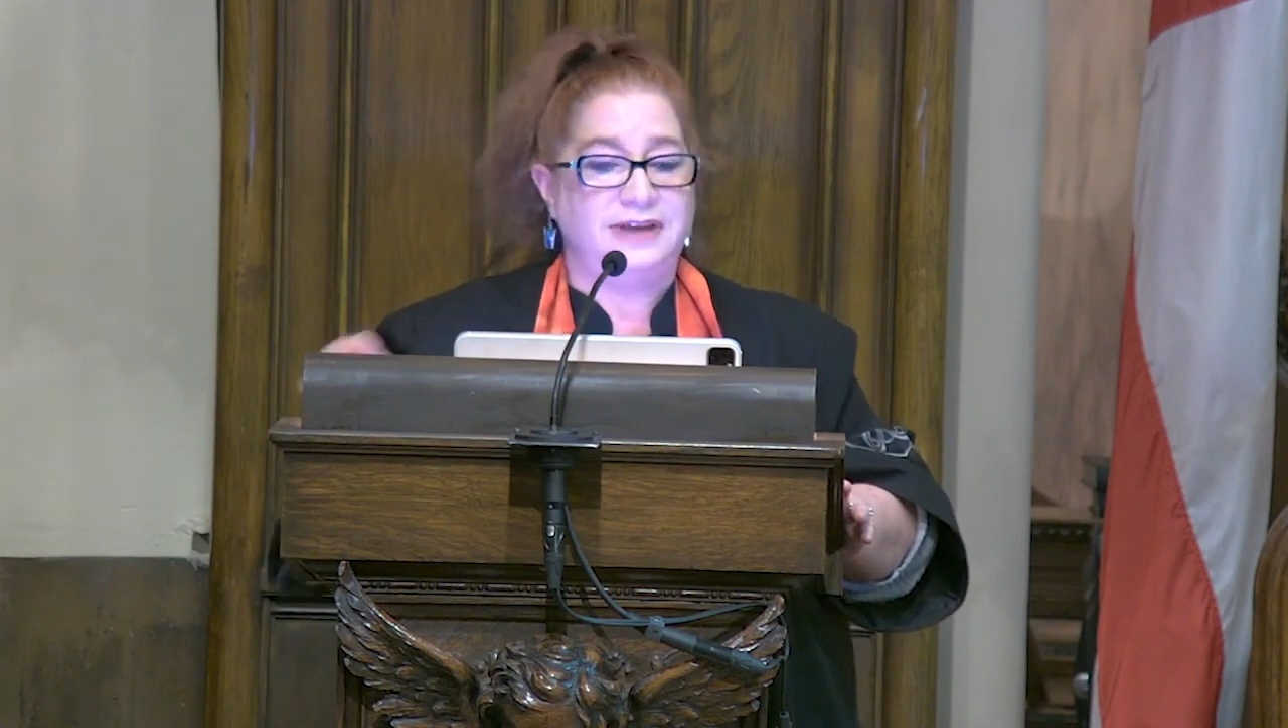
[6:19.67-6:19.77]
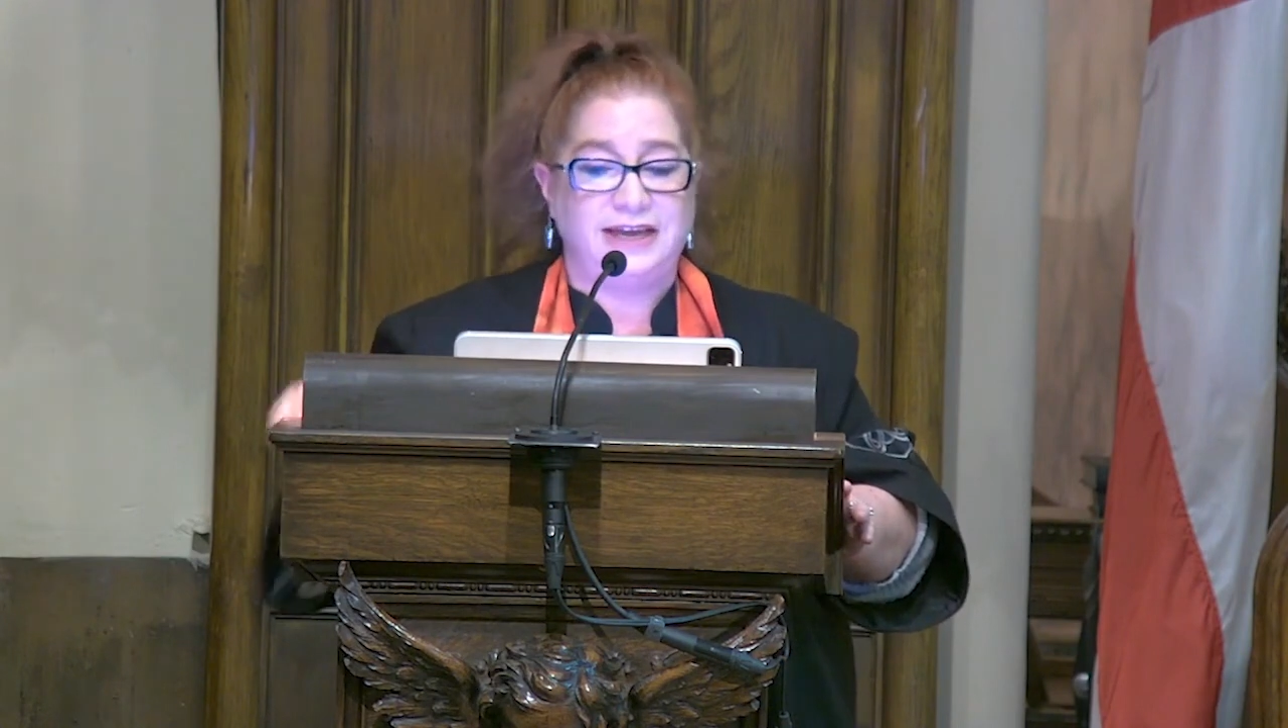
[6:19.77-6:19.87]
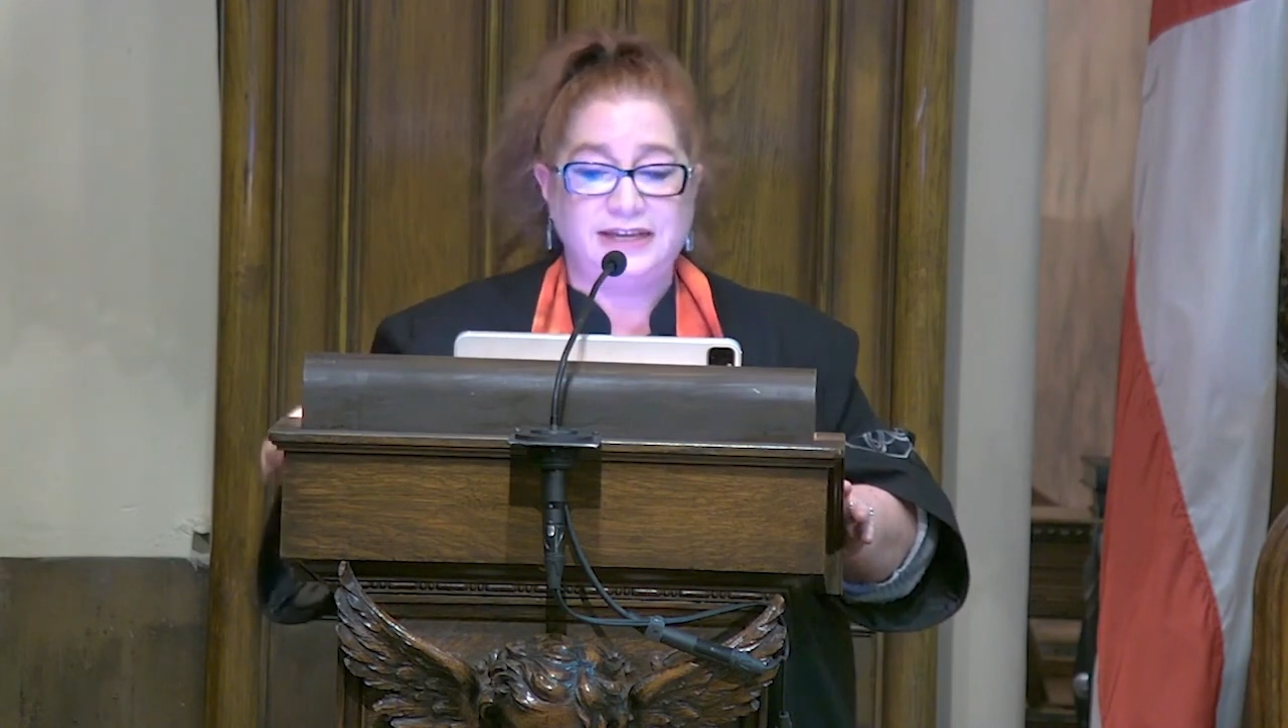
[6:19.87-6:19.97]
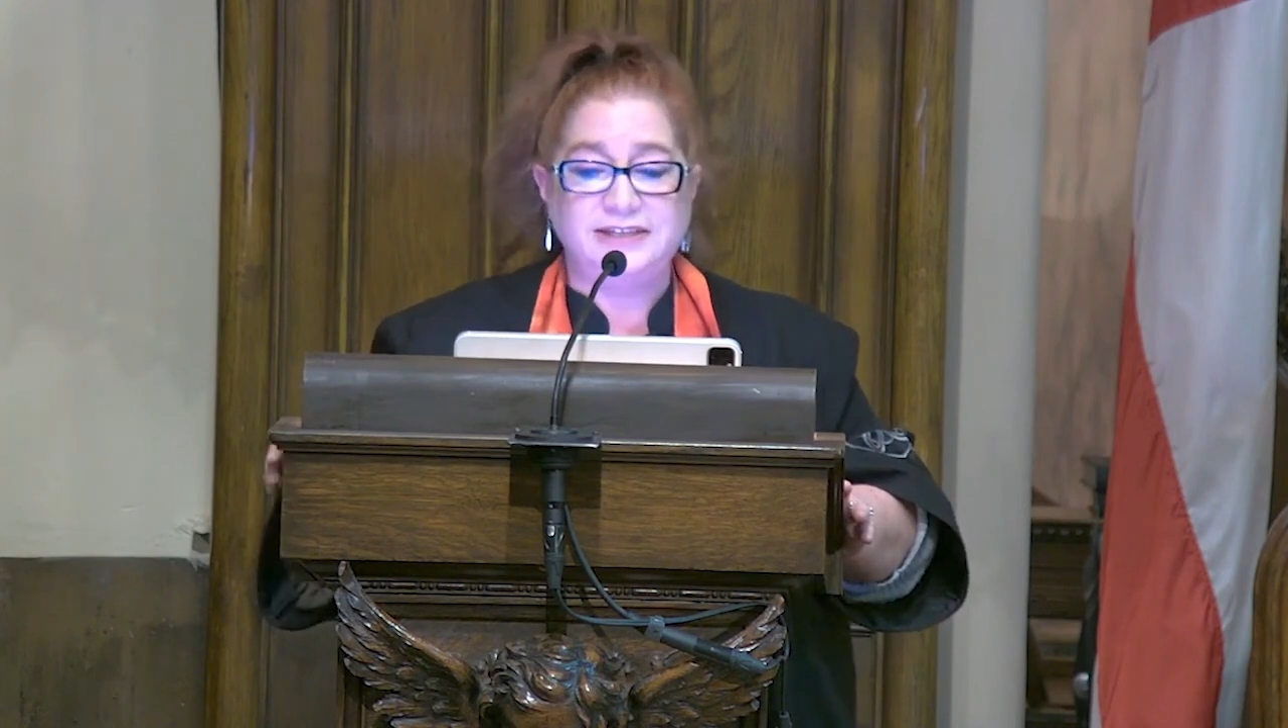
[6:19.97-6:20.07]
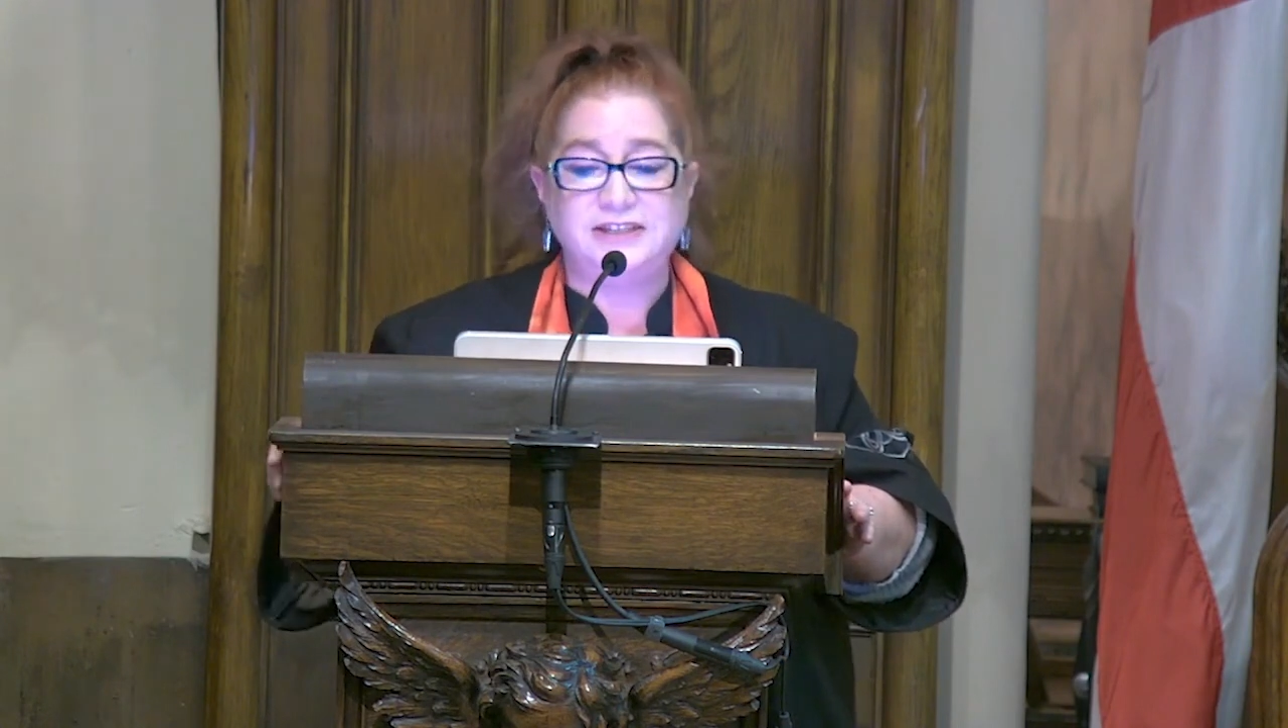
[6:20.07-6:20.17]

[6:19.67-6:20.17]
and